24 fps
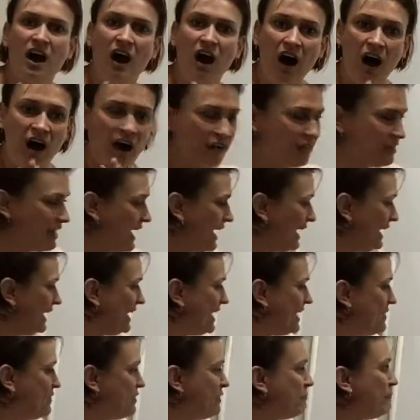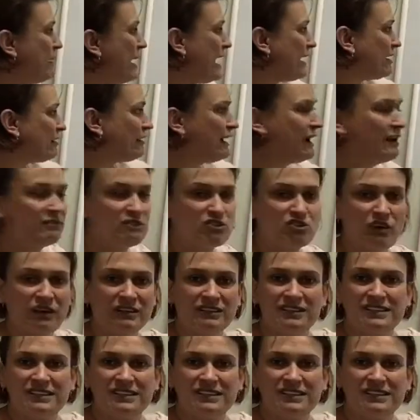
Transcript: Are they in the background trying